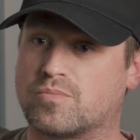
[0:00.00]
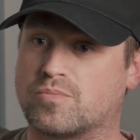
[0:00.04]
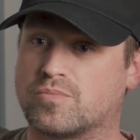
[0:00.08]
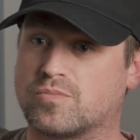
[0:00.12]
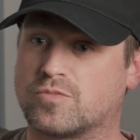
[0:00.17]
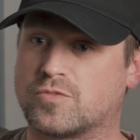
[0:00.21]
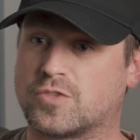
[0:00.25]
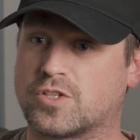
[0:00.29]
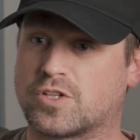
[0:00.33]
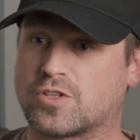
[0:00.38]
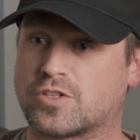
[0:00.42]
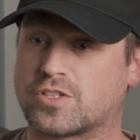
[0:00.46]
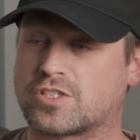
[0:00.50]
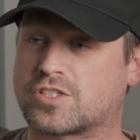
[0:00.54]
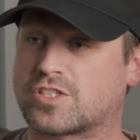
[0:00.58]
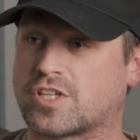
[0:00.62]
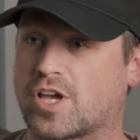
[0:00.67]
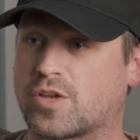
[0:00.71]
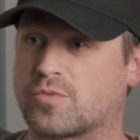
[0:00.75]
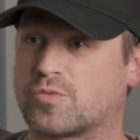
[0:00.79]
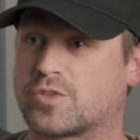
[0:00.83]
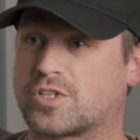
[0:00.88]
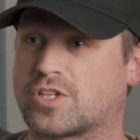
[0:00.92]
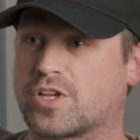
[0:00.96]
the
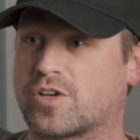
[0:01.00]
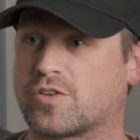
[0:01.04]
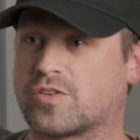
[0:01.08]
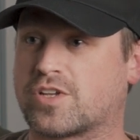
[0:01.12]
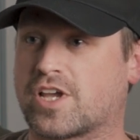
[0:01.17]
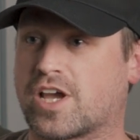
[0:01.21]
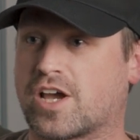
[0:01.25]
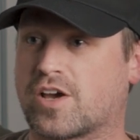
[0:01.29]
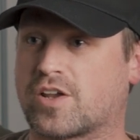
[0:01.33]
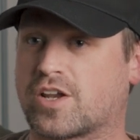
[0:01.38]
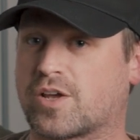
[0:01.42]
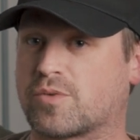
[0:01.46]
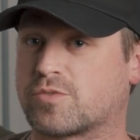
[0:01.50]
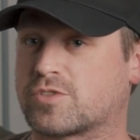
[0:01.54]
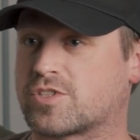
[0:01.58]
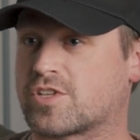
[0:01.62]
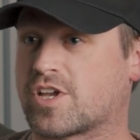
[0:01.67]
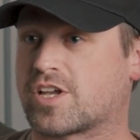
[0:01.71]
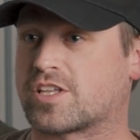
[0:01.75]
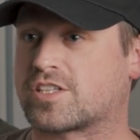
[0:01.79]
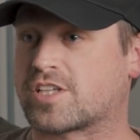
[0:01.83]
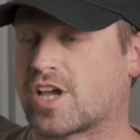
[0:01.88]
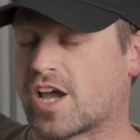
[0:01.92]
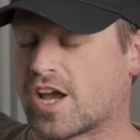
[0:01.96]
sun would go down, I was
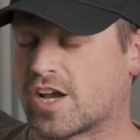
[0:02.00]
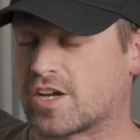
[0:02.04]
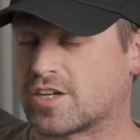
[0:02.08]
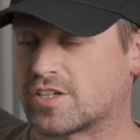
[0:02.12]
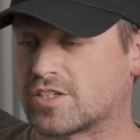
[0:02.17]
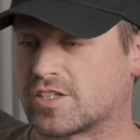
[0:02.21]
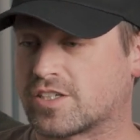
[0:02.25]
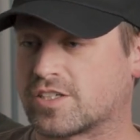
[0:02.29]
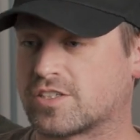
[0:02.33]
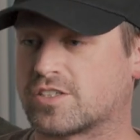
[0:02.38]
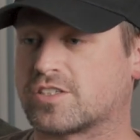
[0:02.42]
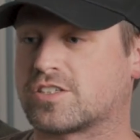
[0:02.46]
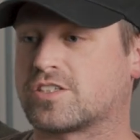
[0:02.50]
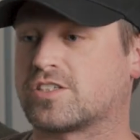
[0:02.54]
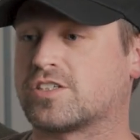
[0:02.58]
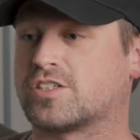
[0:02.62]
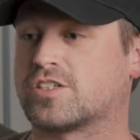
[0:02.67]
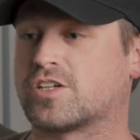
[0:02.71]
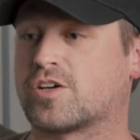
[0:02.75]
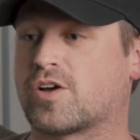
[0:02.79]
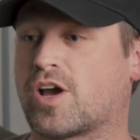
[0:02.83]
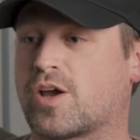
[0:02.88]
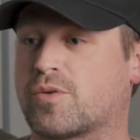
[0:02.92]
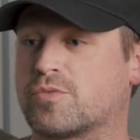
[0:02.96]
not tired, and
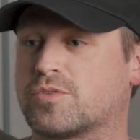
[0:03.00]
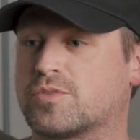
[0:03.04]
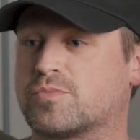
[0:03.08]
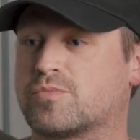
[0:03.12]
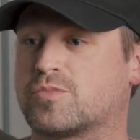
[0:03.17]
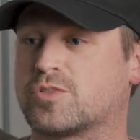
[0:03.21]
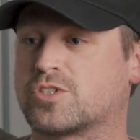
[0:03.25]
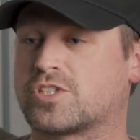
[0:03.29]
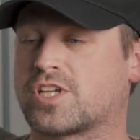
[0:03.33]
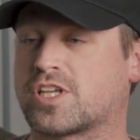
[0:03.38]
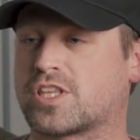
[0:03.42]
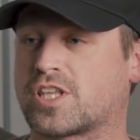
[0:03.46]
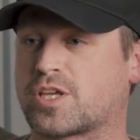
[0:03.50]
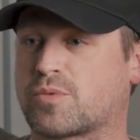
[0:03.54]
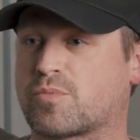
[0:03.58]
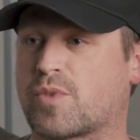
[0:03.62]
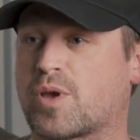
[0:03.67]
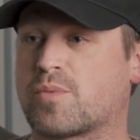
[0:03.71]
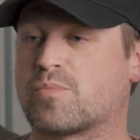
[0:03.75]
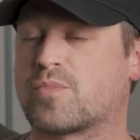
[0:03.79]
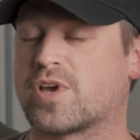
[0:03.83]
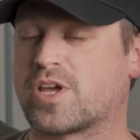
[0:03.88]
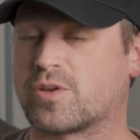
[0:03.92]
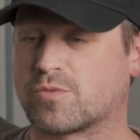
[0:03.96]
I would pretend like
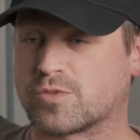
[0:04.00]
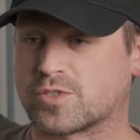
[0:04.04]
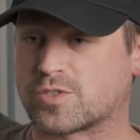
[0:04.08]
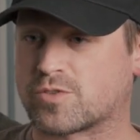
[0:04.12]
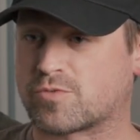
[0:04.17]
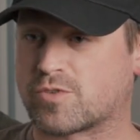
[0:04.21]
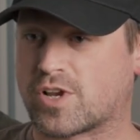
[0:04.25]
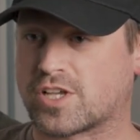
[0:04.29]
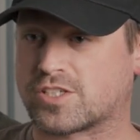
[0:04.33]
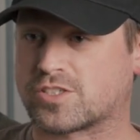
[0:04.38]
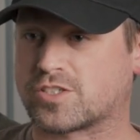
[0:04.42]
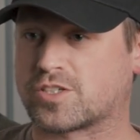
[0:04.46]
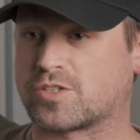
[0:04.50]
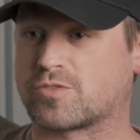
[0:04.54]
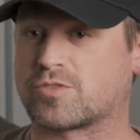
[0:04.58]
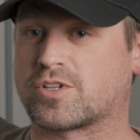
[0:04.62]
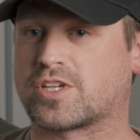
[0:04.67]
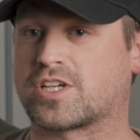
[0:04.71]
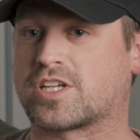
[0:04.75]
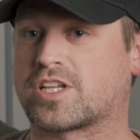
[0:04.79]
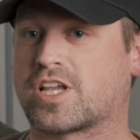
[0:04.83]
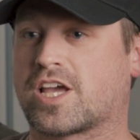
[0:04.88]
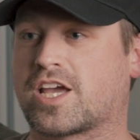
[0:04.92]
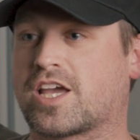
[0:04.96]
my bed was a wrestling
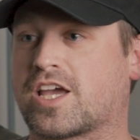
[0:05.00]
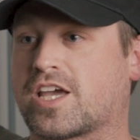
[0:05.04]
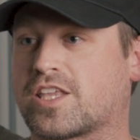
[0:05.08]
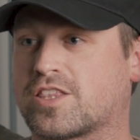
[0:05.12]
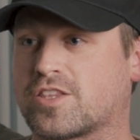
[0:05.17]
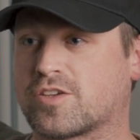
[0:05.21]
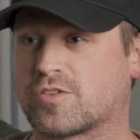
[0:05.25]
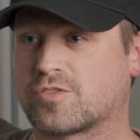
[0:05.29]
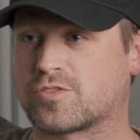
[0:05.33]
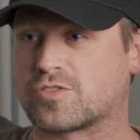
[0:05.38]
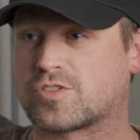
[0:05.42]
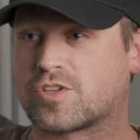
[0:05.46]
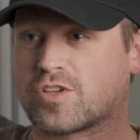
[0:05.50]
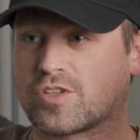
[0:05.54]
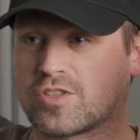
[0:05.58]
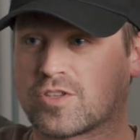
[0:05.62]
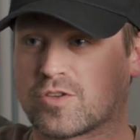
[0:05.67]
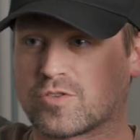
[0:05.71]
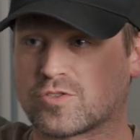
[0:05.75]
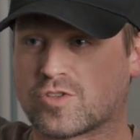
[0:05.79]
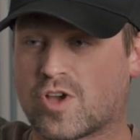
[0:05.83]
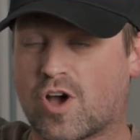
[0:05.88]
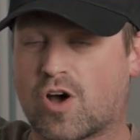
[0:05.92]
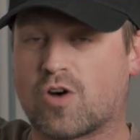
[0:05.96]
ring, and I had
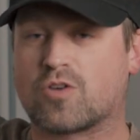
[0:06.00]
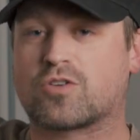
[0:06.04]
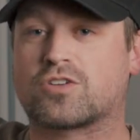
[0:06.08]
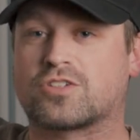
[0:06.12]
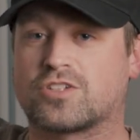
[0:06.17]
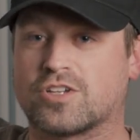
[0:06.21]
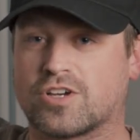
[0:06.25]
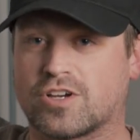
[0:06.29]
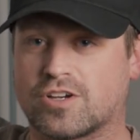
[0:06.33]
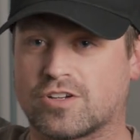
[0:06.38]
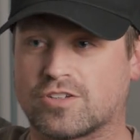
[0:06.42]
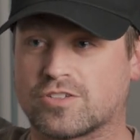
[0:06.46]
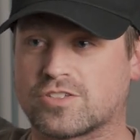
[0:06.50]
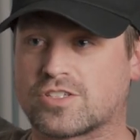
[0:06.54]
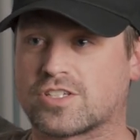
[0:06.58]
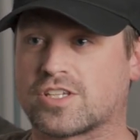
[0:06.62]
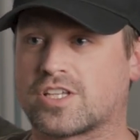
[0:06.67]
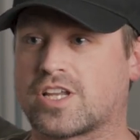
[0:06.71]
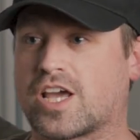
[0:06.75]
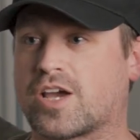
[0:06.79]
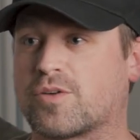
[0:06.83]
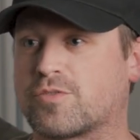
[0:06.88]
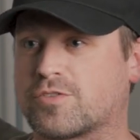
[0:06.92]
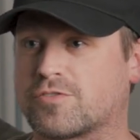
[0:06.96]
those Hulk dolls,
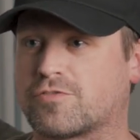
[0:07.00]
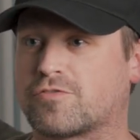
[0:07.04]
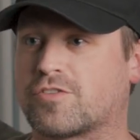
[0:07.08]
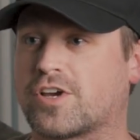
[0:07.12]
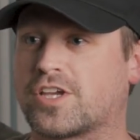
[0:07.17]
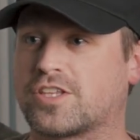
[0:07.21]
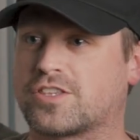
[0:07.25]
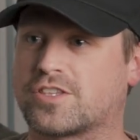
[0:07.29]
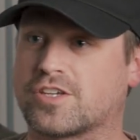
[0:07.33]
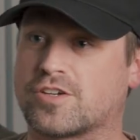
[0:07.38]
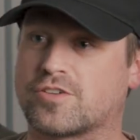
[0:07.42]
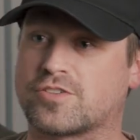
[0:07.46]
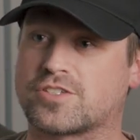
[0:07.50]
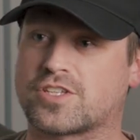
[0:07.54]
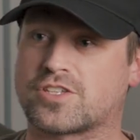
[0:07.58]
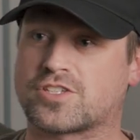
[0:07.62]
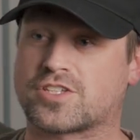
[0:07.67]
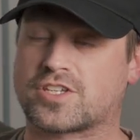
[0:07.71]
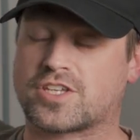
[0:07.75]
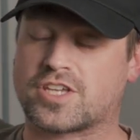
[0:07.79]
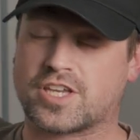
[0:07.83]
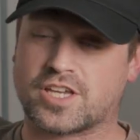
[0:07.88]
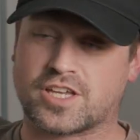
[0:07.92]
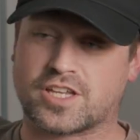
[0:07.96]
and I would fight those as
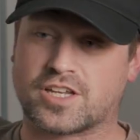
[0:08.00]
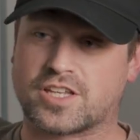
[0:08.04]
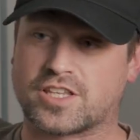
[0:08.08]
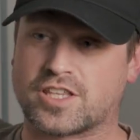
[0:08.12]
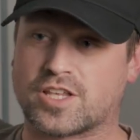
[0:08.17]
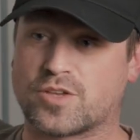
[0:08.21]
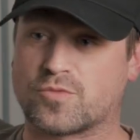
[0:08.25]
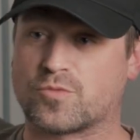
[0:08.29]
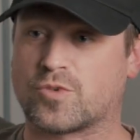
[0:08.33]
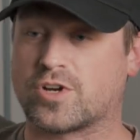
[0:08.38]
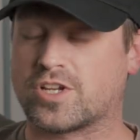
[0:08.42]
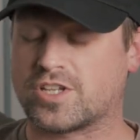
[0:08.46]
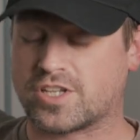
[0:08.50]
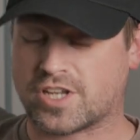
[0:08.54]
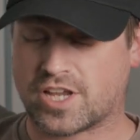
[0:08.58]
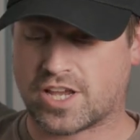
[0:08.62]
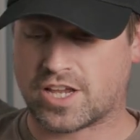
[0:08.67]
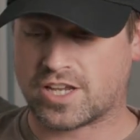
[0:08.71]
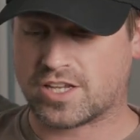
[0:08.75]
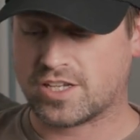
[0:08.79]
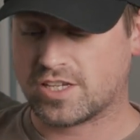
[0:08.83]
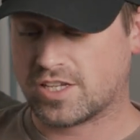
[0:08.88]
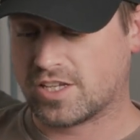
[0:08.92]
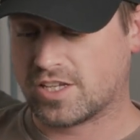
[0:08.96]
a kid. And then one day,